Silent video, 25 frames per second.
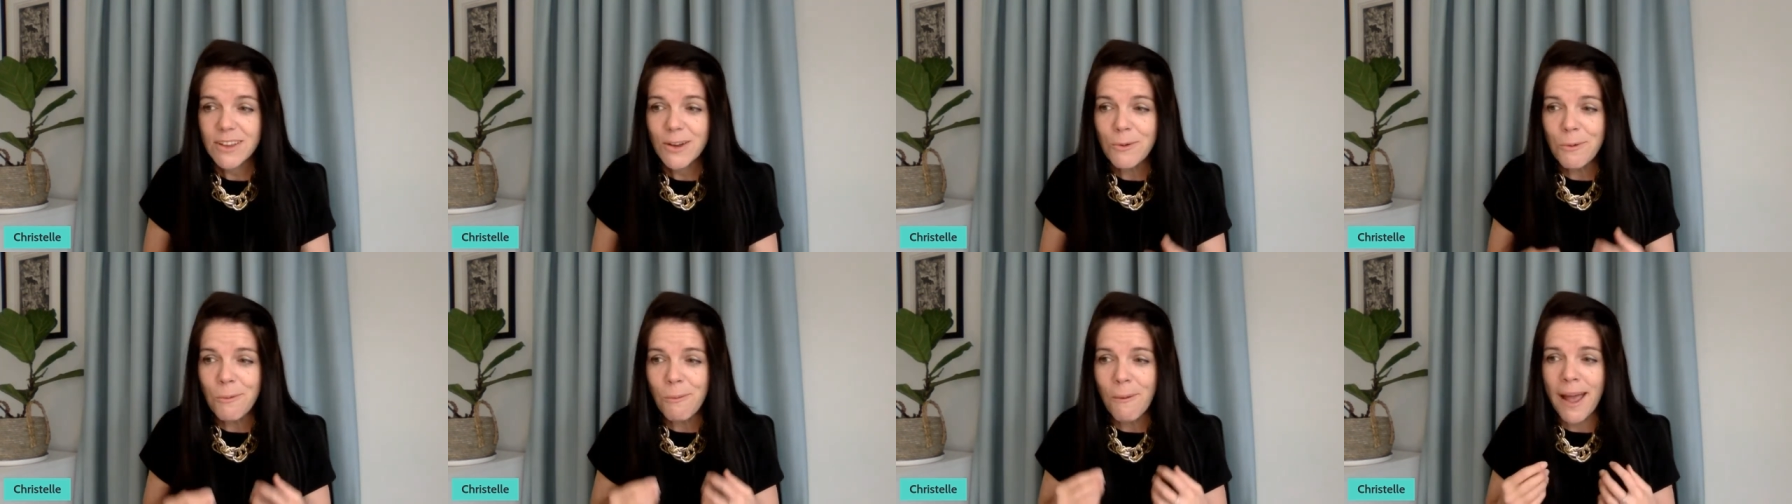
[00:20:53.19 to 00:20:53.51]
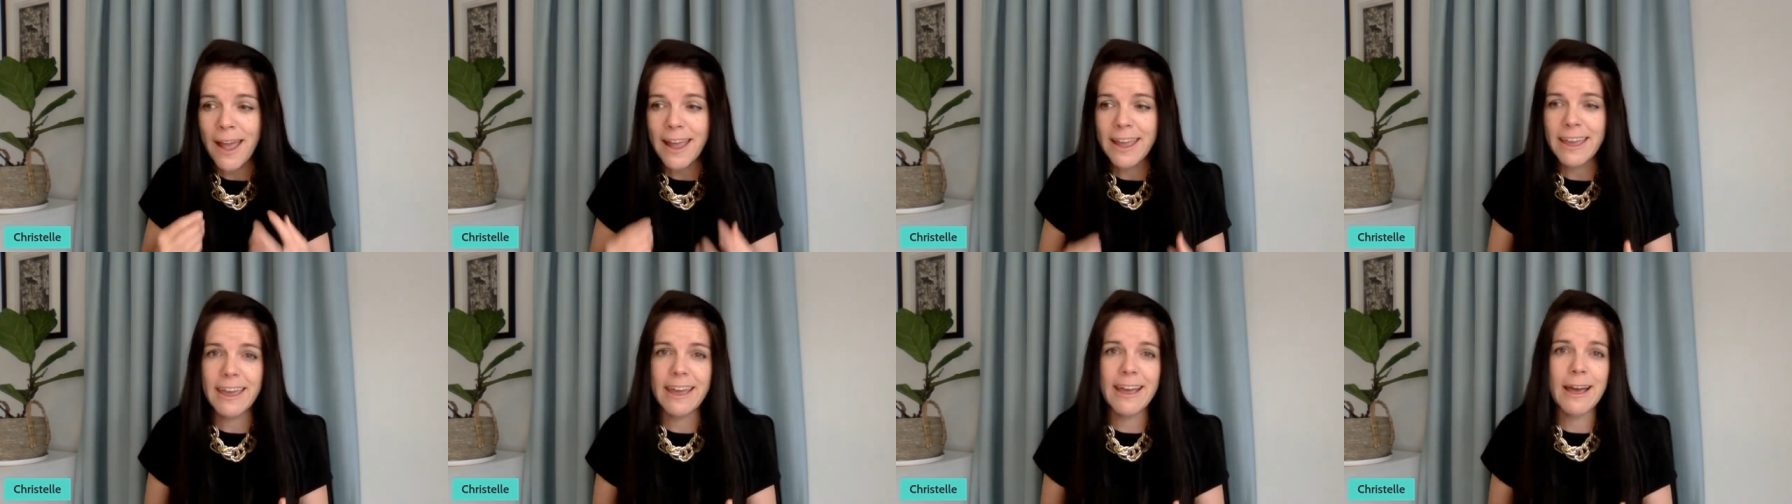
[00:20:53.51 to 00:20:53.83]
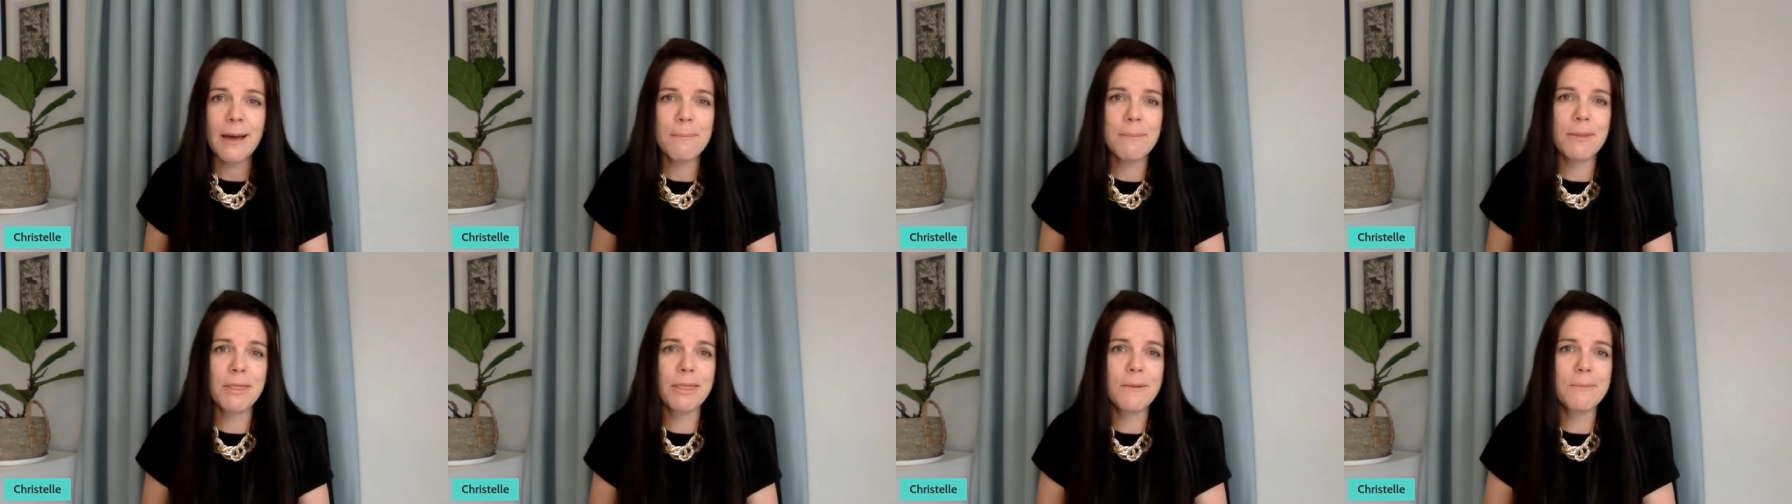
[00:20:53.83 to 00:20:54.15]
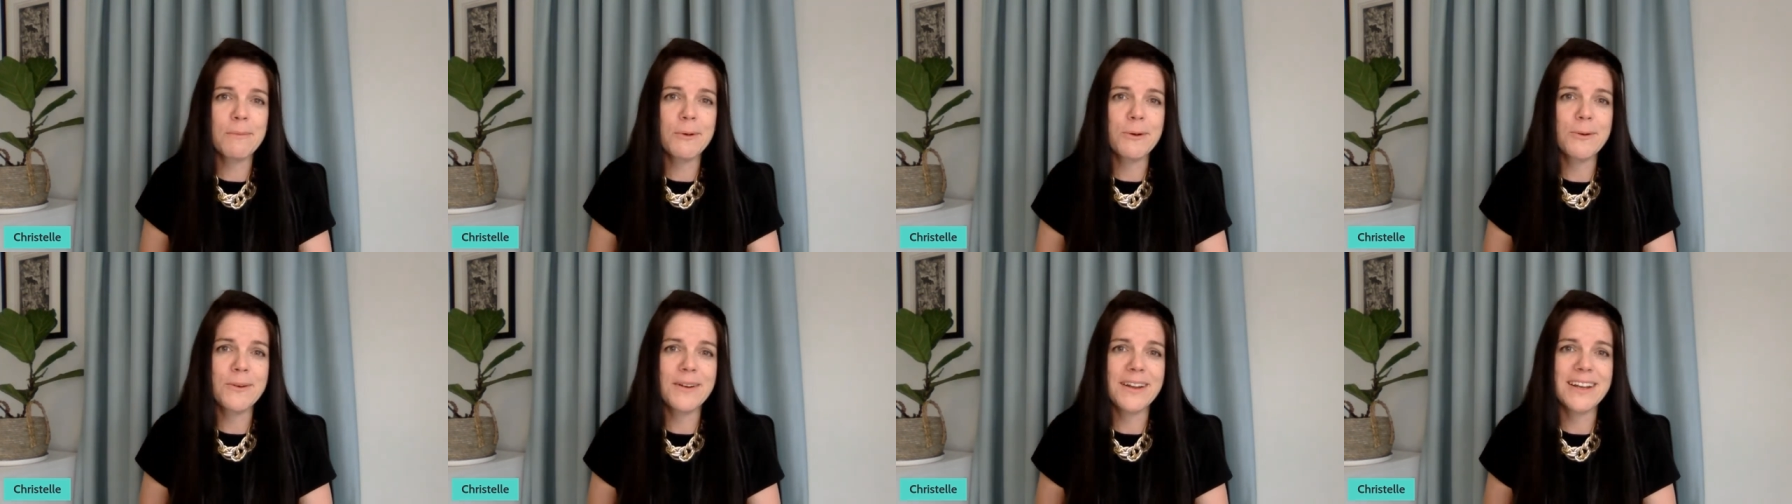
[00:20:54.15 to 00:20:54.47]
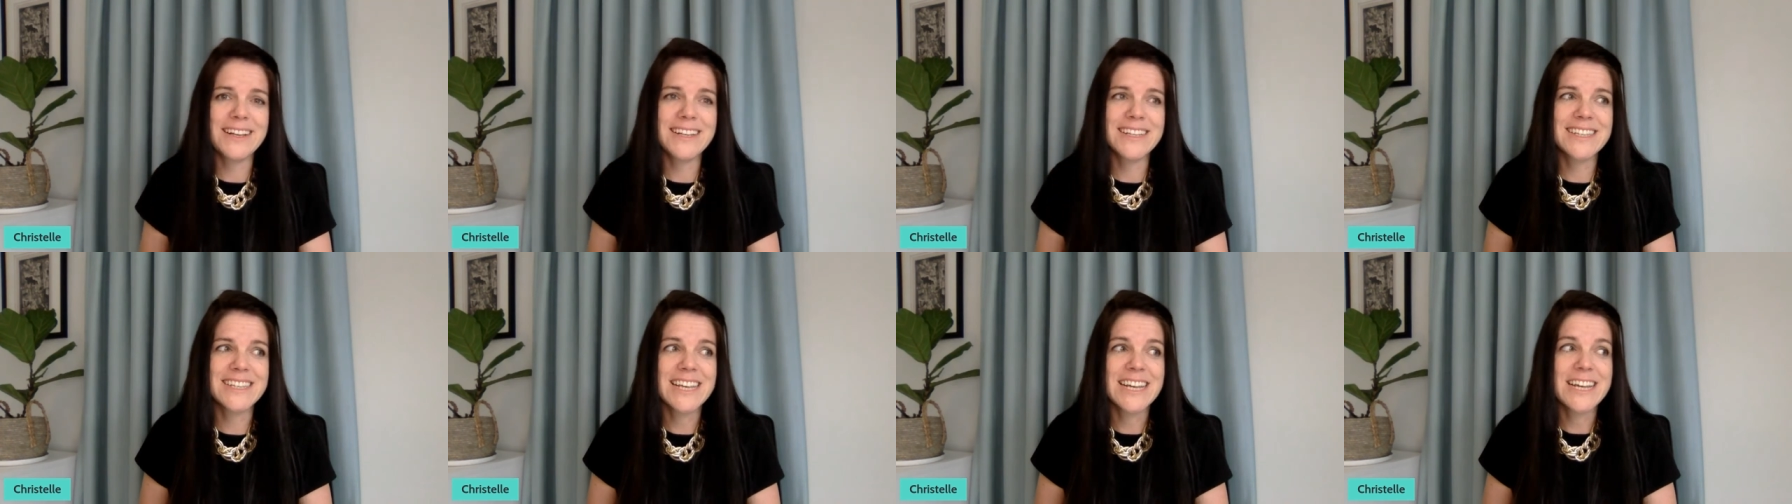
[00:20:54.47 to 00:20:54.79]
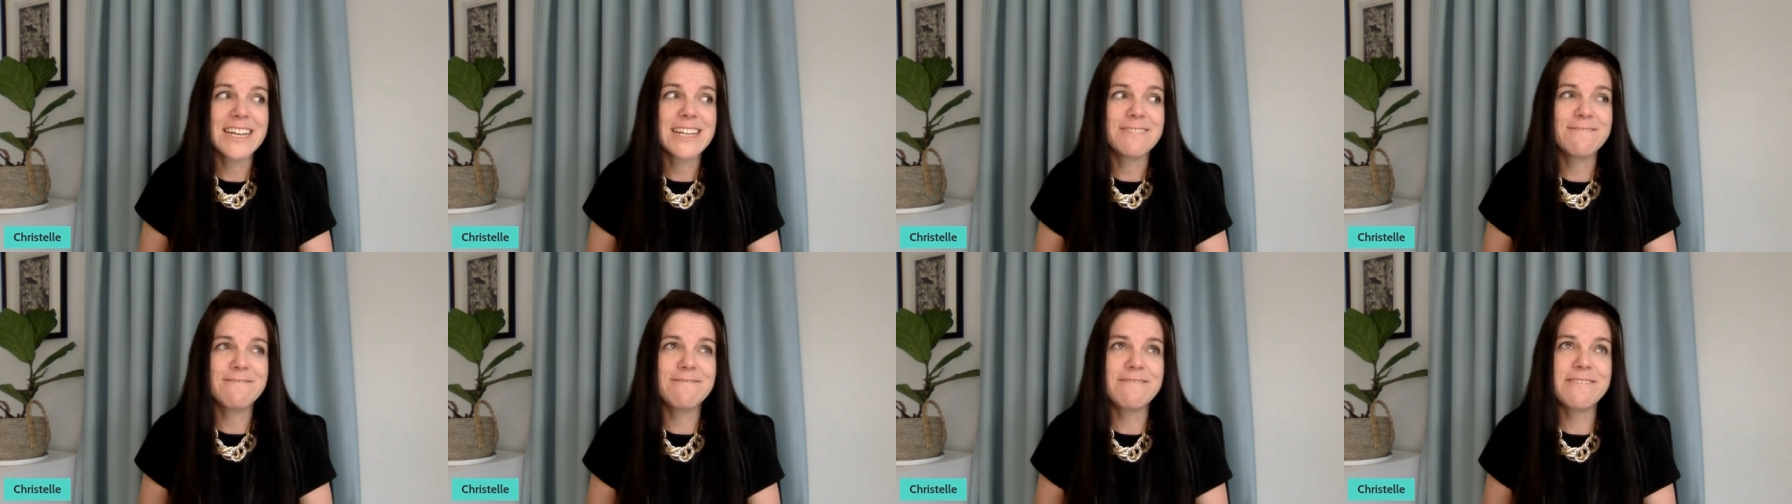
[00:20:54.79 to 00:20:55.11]
waking up in the mornings
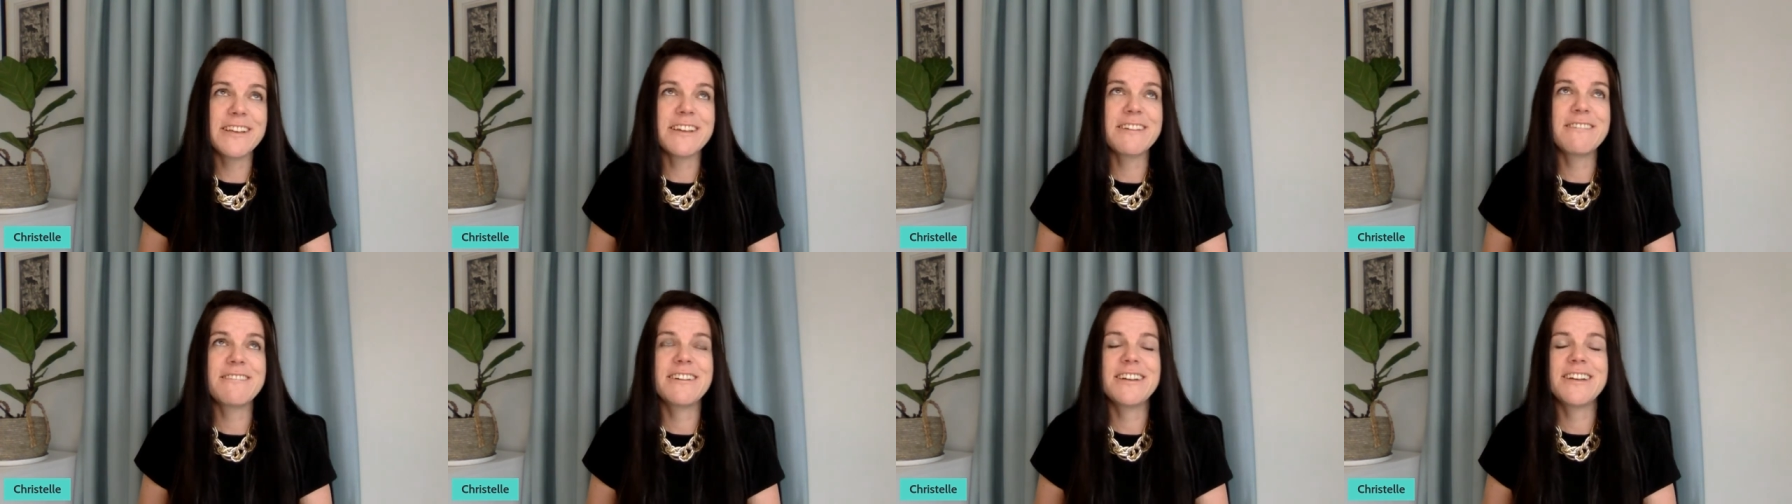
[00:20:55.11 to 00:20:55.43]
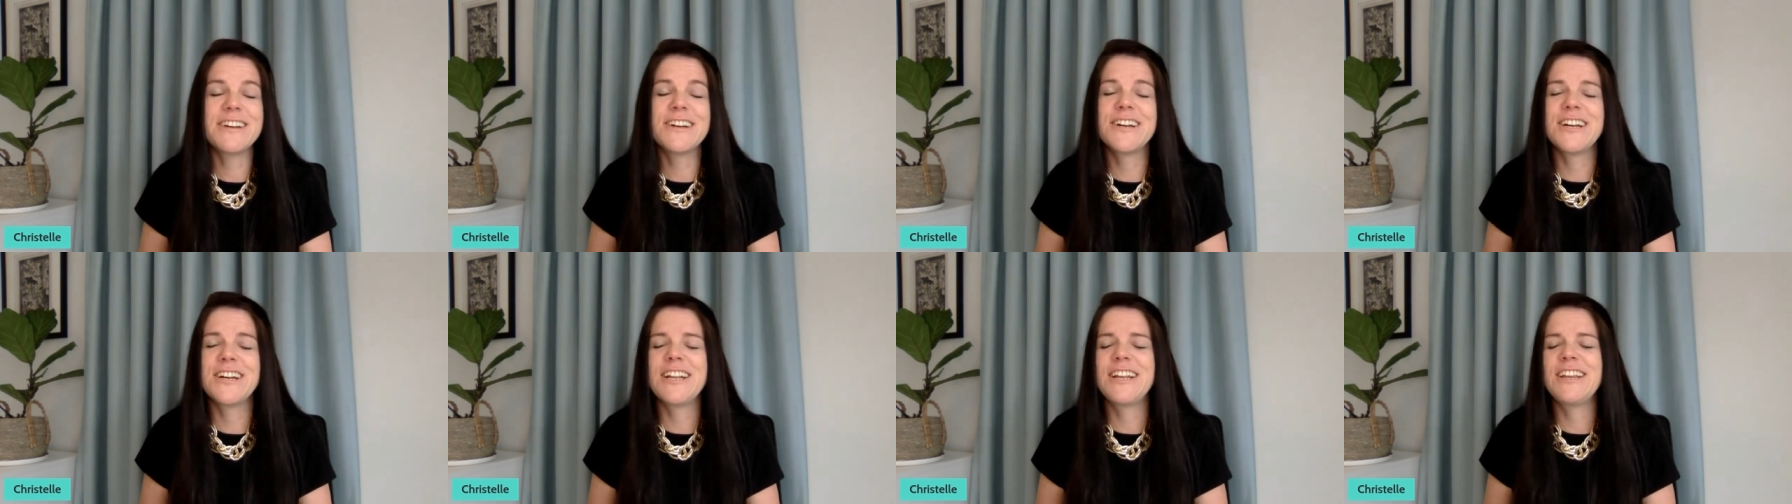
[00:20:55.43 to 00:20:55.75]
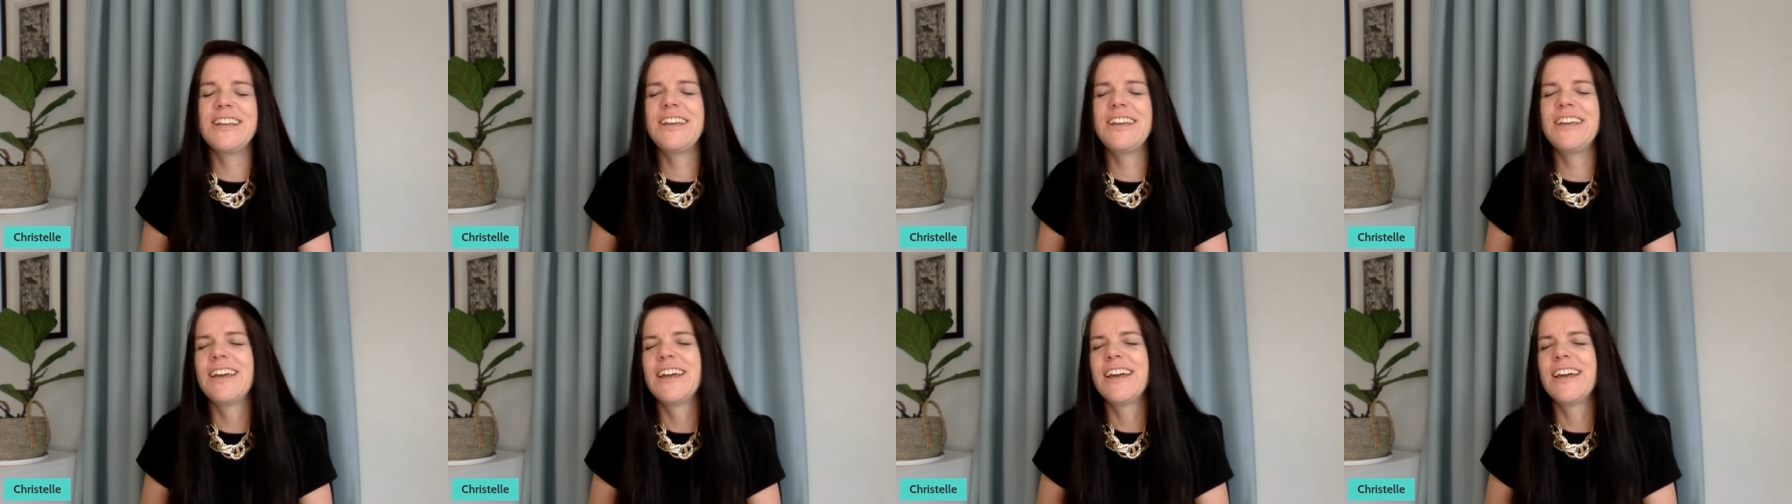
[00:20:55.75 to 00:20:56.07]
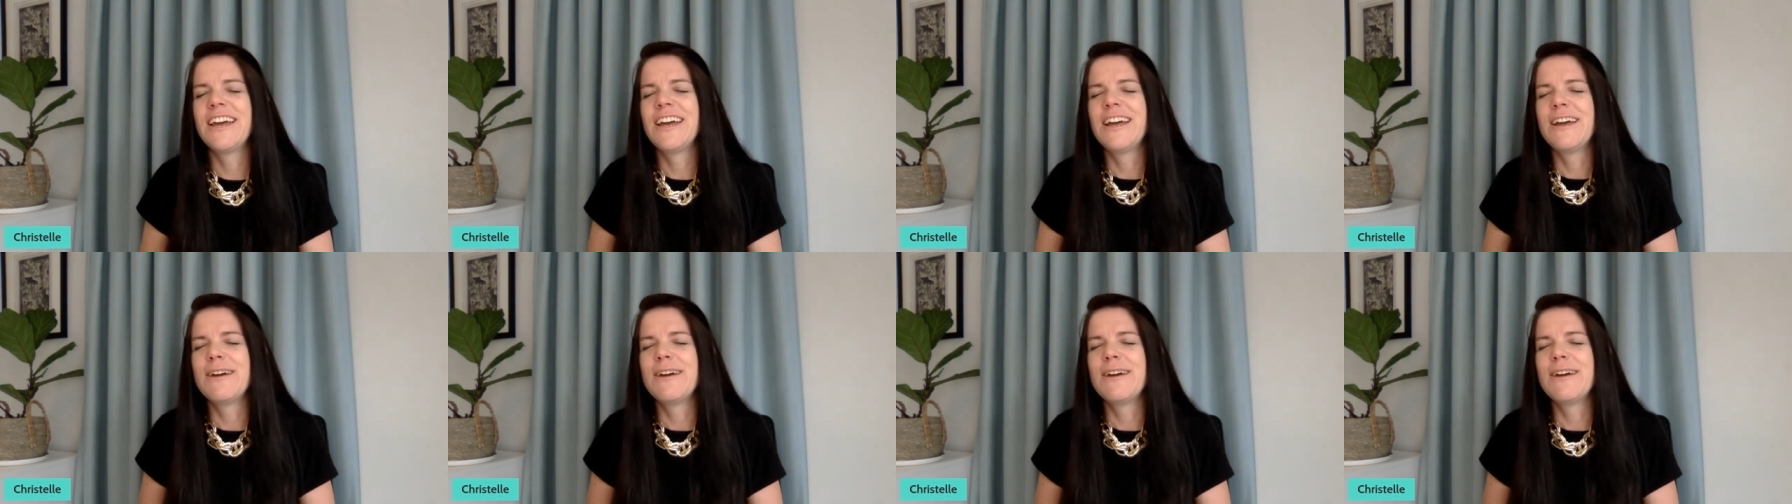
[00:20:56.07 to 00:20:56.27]
very early,